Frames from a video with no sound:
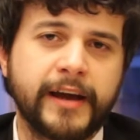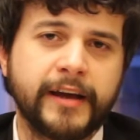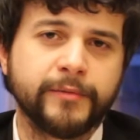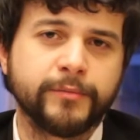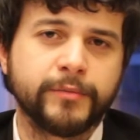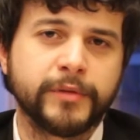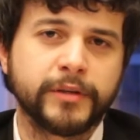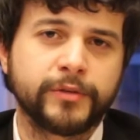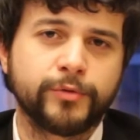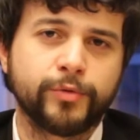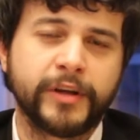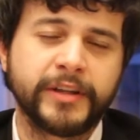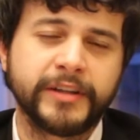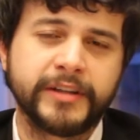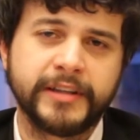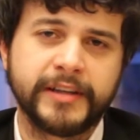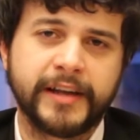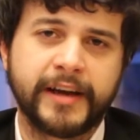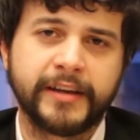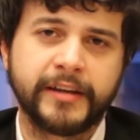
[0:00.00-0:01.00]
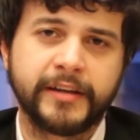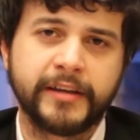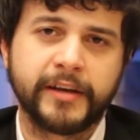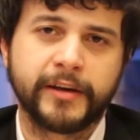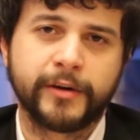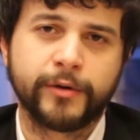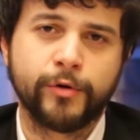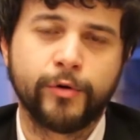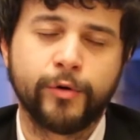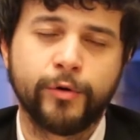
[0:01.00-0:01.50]
I'm 29
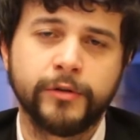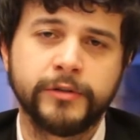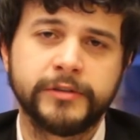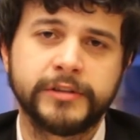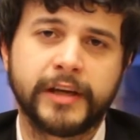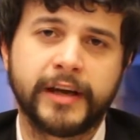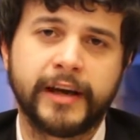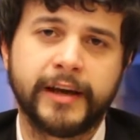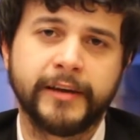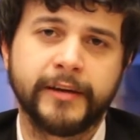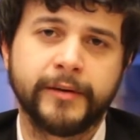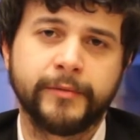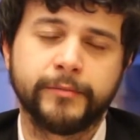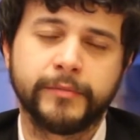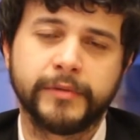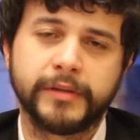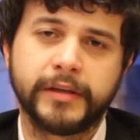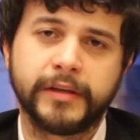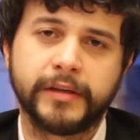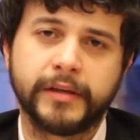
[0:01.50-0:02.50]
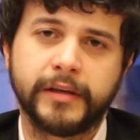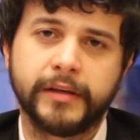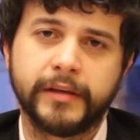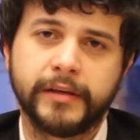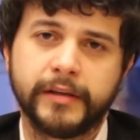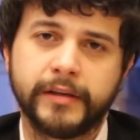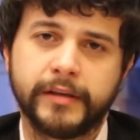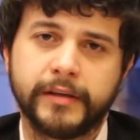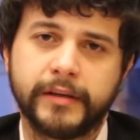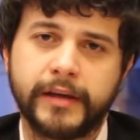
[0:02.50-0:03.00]
years old. I am
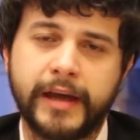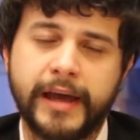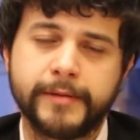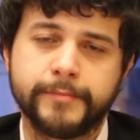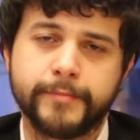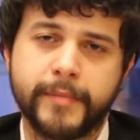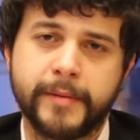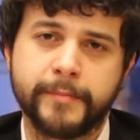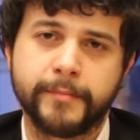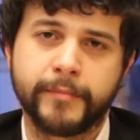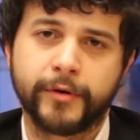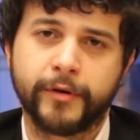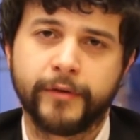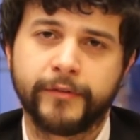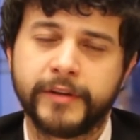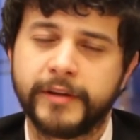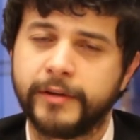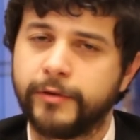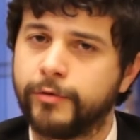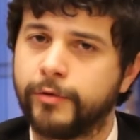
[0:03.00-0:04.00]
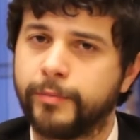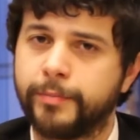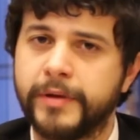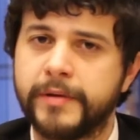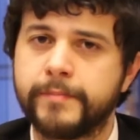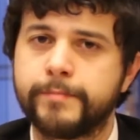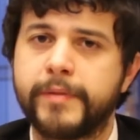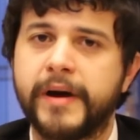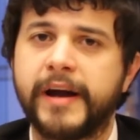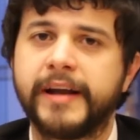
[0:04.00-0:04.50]
a member of the
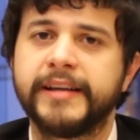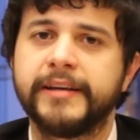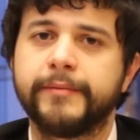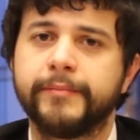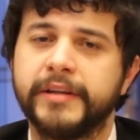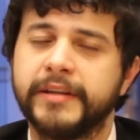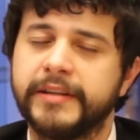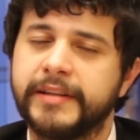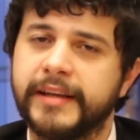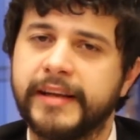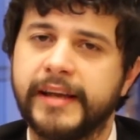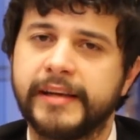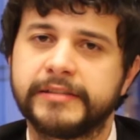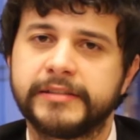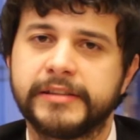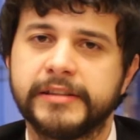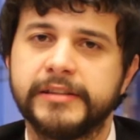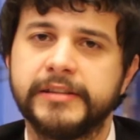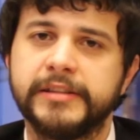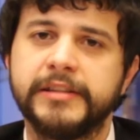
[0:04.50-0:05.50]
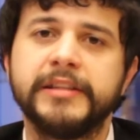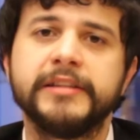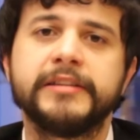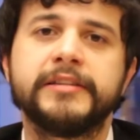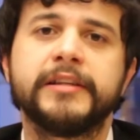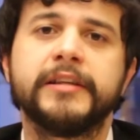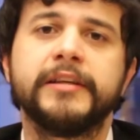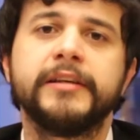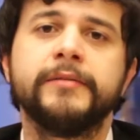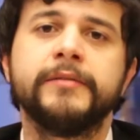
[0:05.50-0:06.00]
European Parliament, elected in
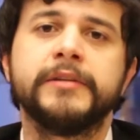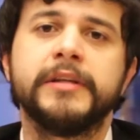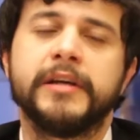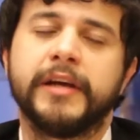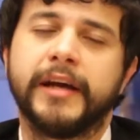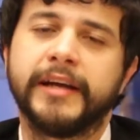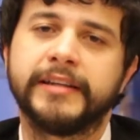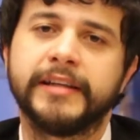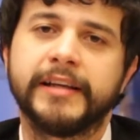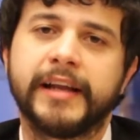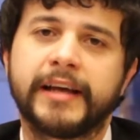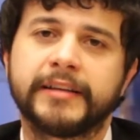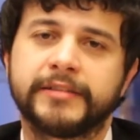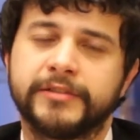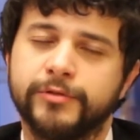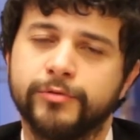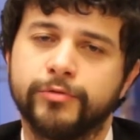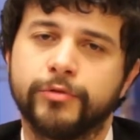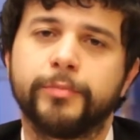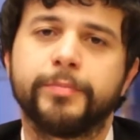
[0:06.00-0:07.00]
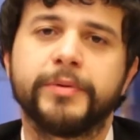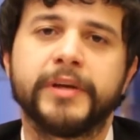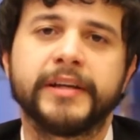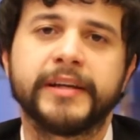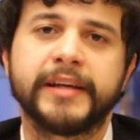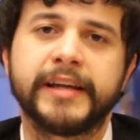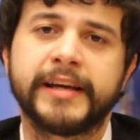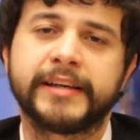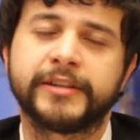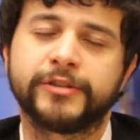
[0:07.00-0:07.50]
Italy at the last European
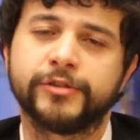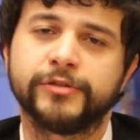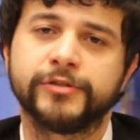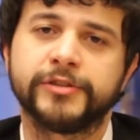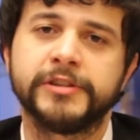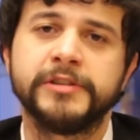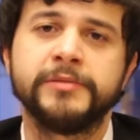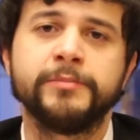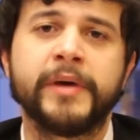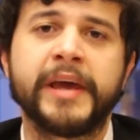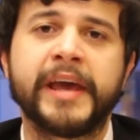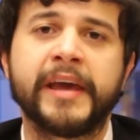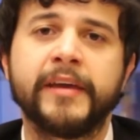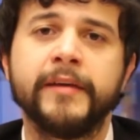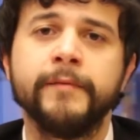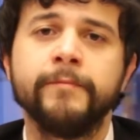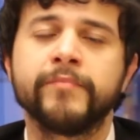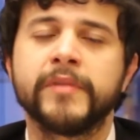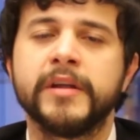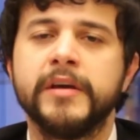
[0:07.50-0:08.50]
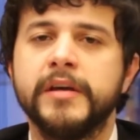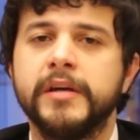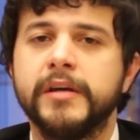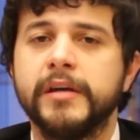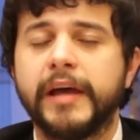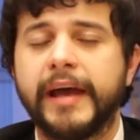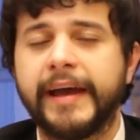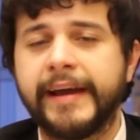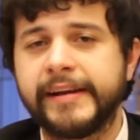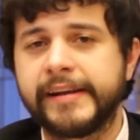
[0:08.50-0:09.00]
elections in May,
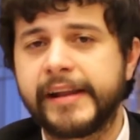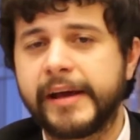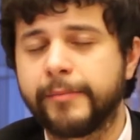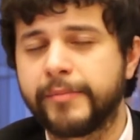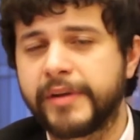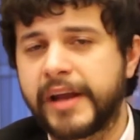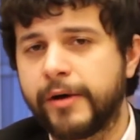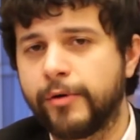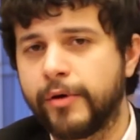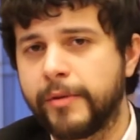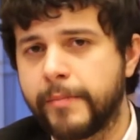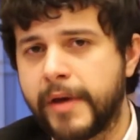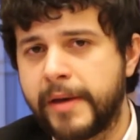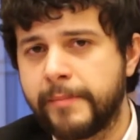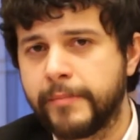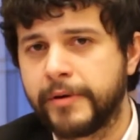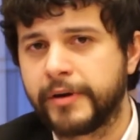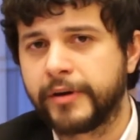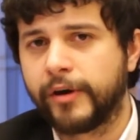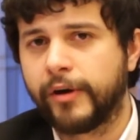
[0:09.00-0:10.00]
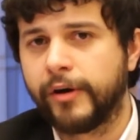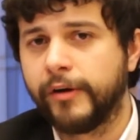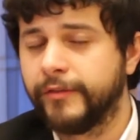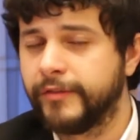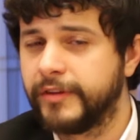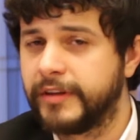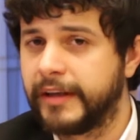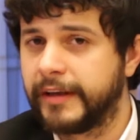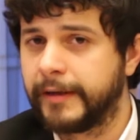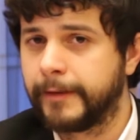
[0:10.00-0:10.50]
and I'm now a member
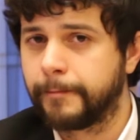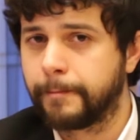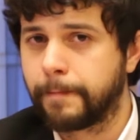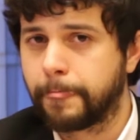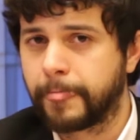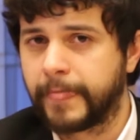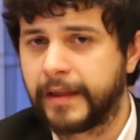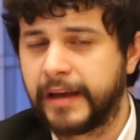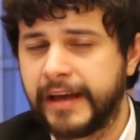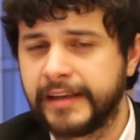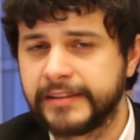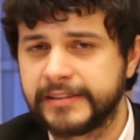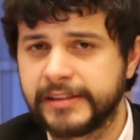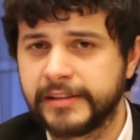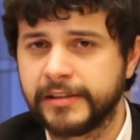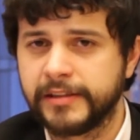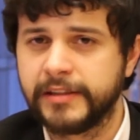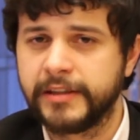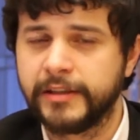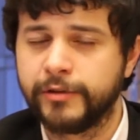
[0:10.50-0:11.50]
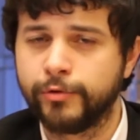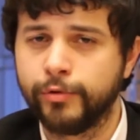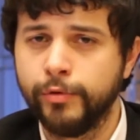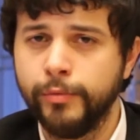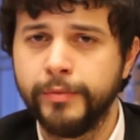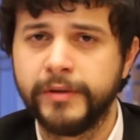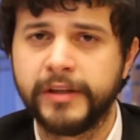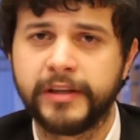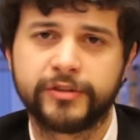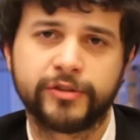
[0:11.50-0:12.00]
of the S&D
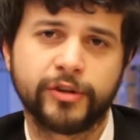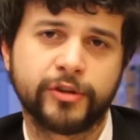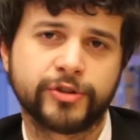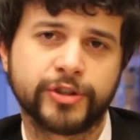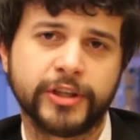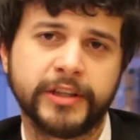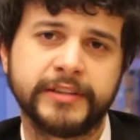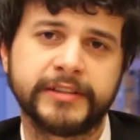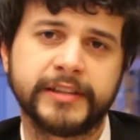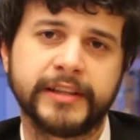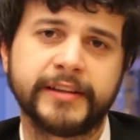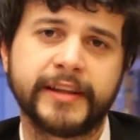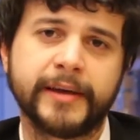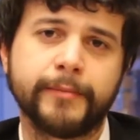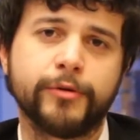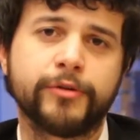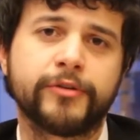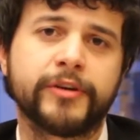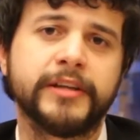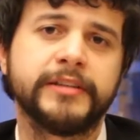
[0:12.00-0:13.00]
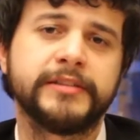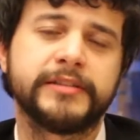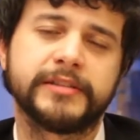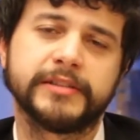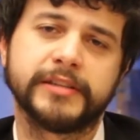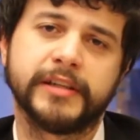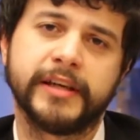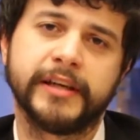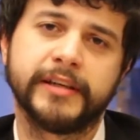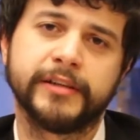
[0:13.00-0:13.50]
Group, the Socialists and
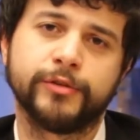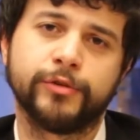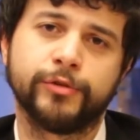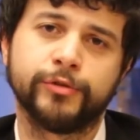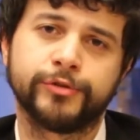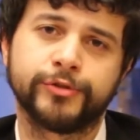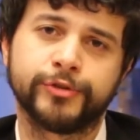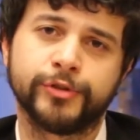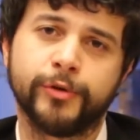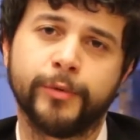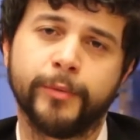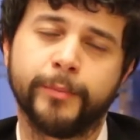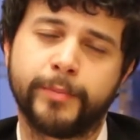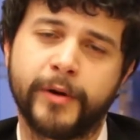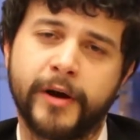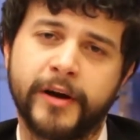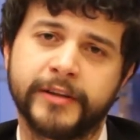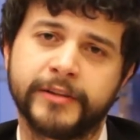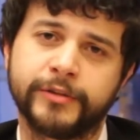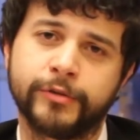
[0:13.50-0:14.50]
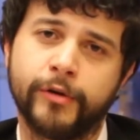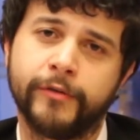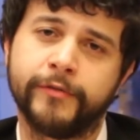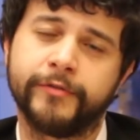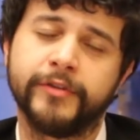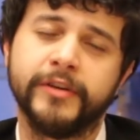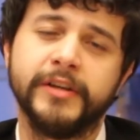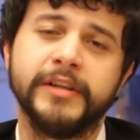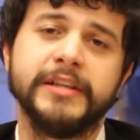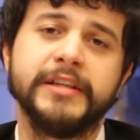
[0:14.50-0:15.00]
Democrats, and also part
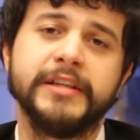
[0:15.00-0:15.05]
of